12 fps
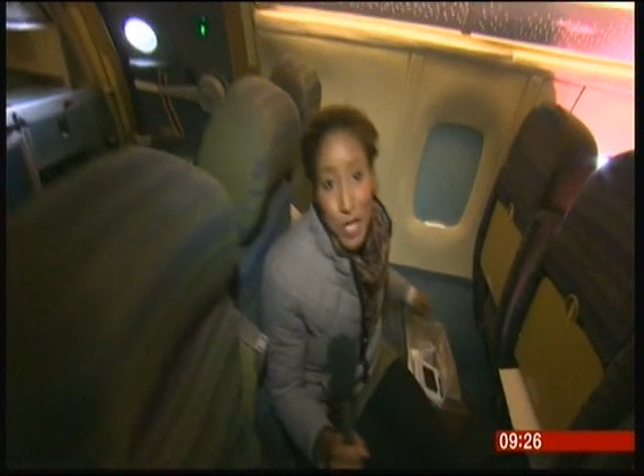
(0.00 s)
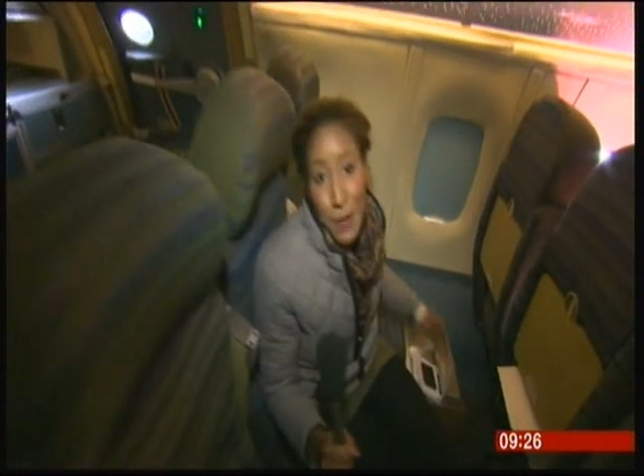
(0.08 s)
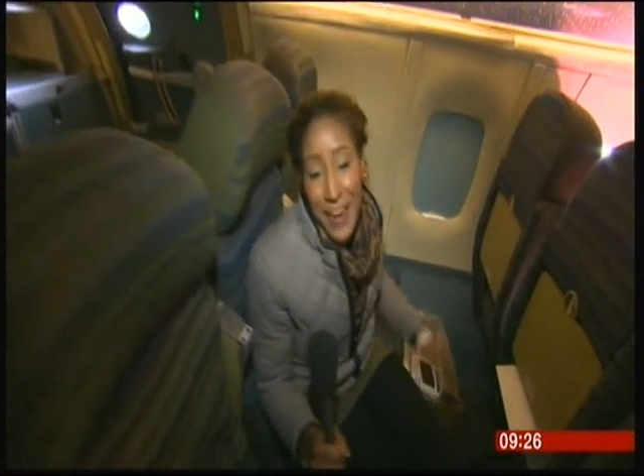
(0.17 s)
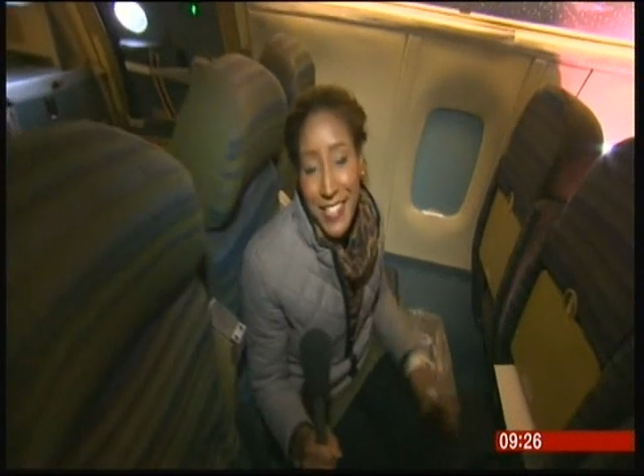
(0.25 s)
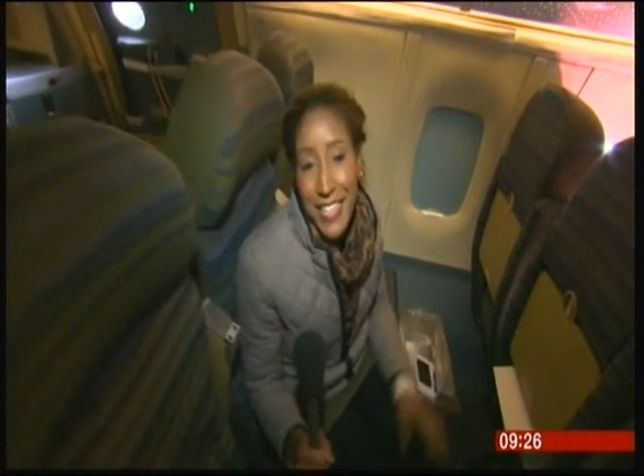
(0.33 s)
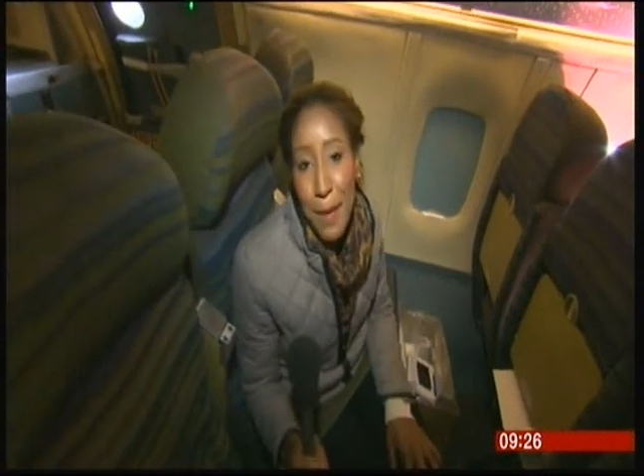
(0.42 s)
was
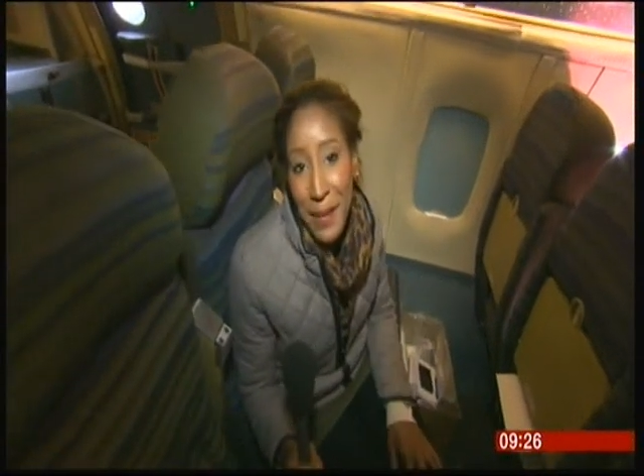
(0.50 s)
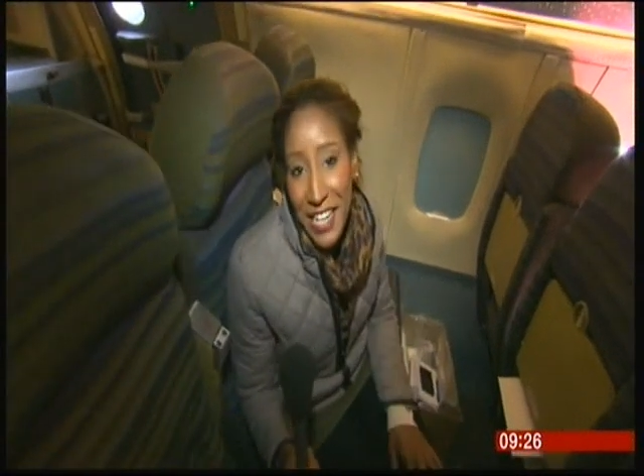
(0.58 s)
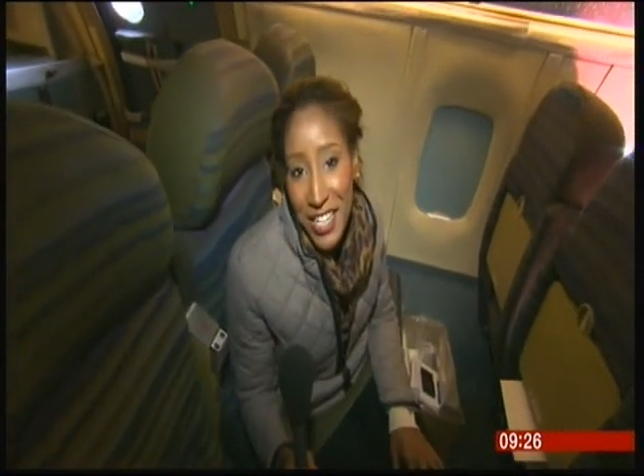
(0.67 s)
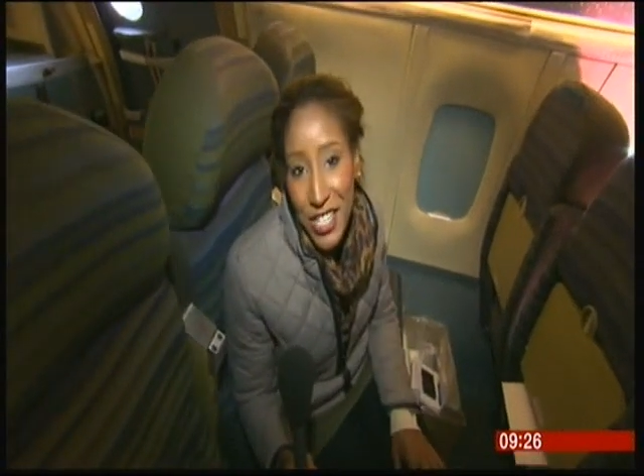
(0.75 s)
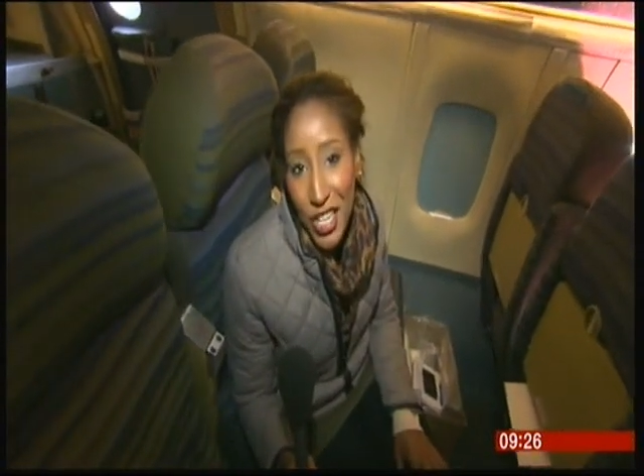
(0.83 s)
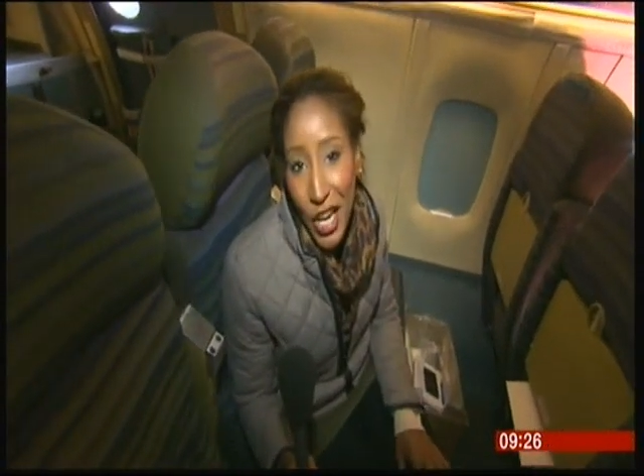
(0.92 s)
about 10
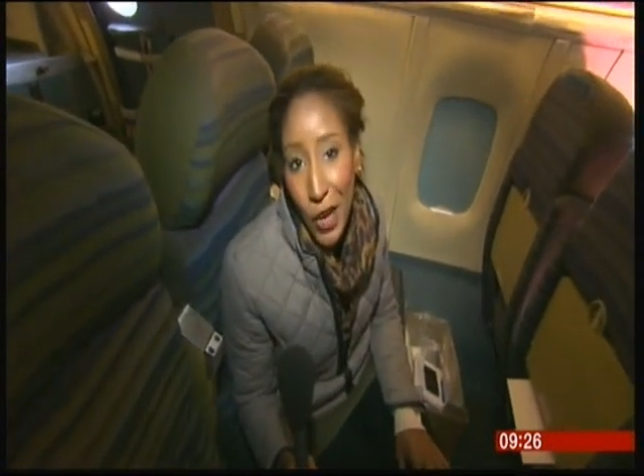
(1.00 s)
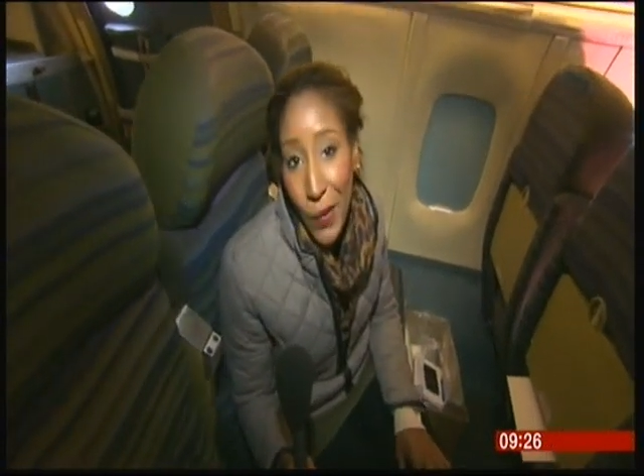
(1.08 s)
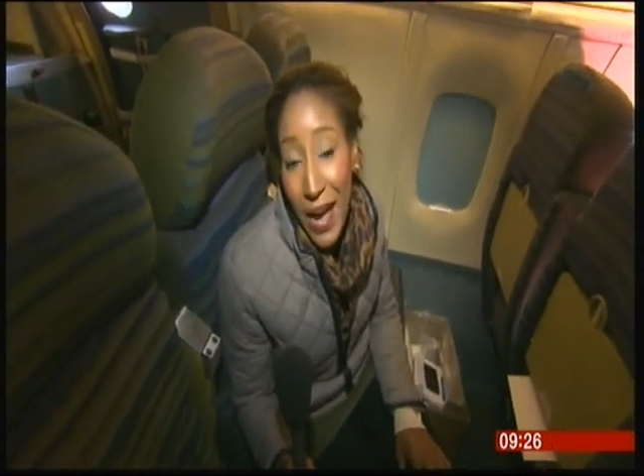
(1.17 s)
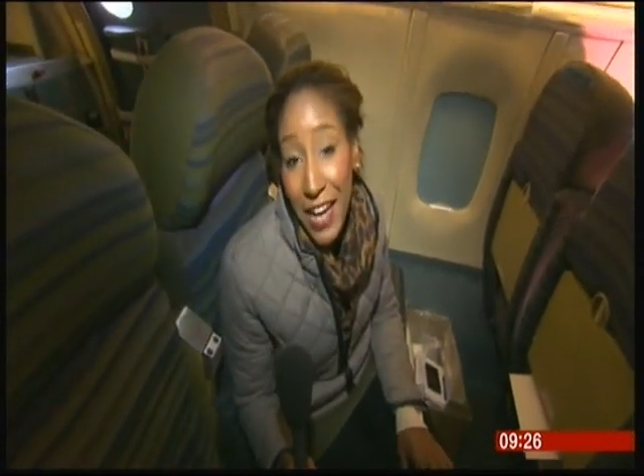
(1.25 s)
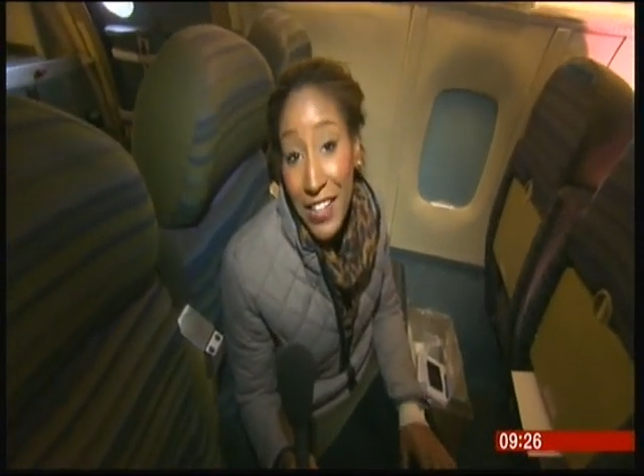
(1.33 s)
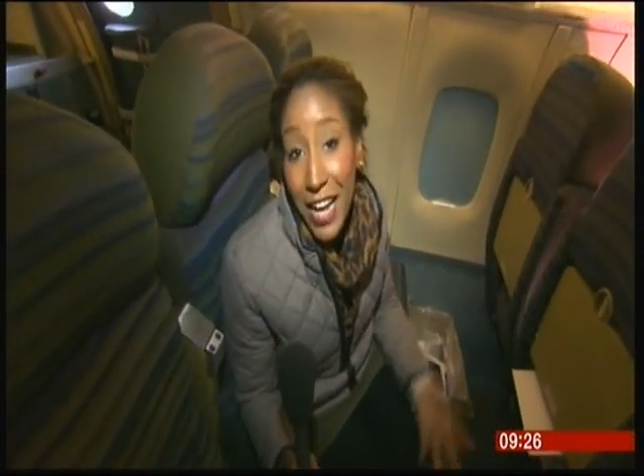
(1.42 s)
minutes ago
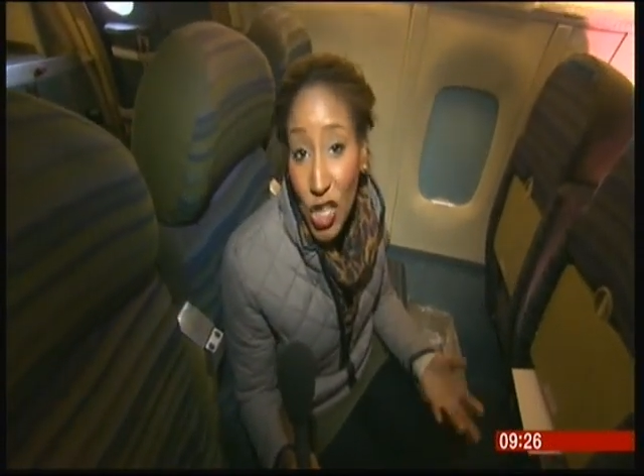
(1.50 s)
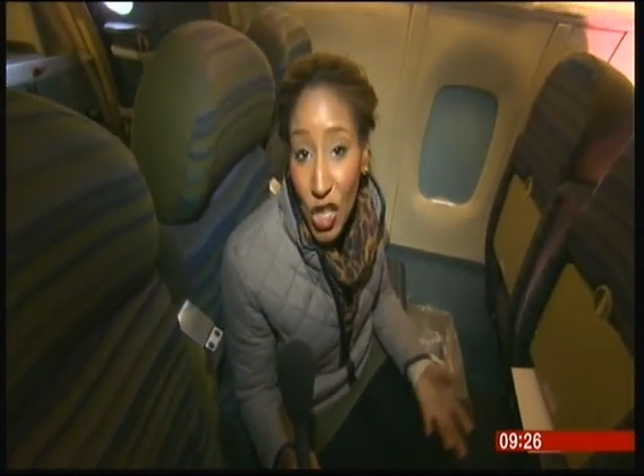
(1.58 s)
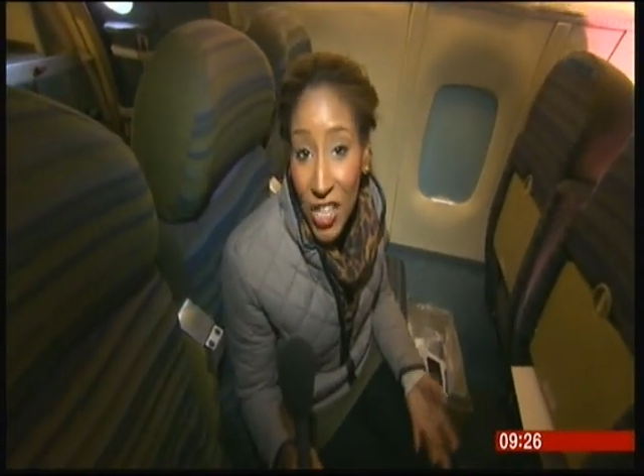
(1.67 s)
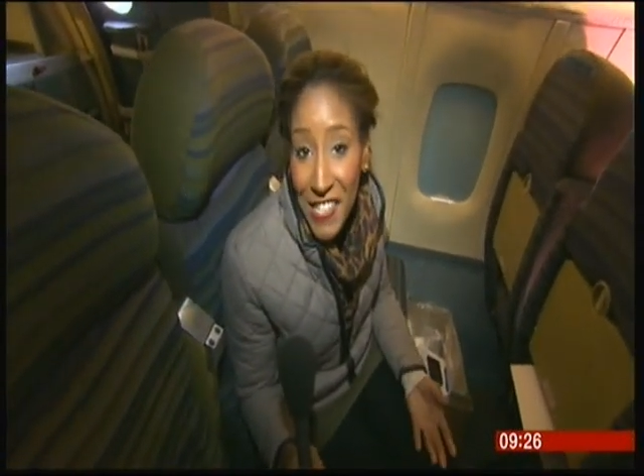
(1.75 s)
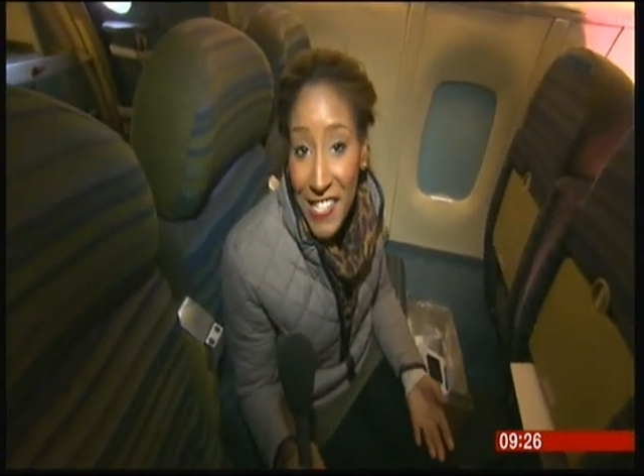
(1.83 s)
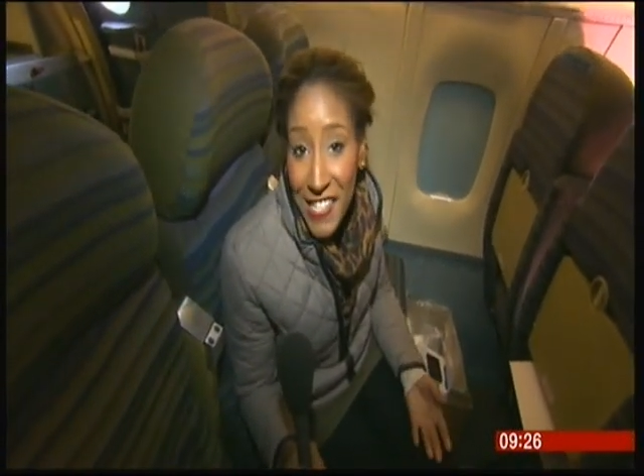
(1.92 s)
and
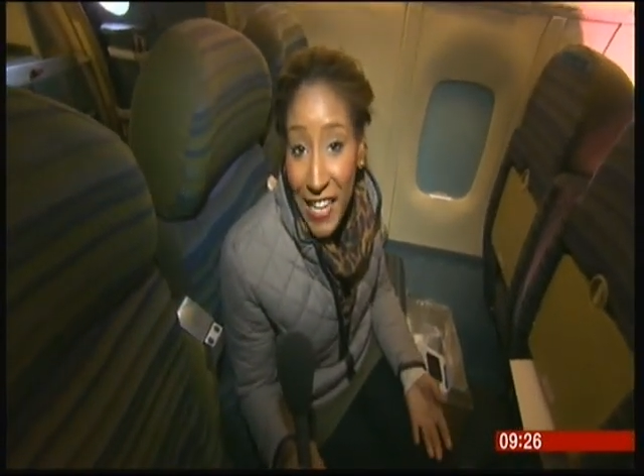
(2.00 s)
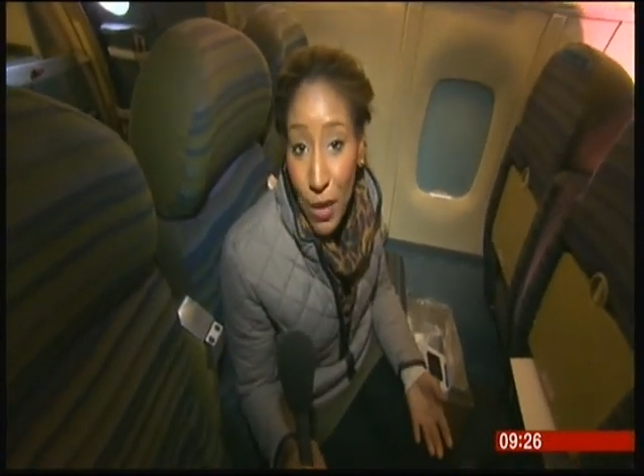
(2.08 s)
as you can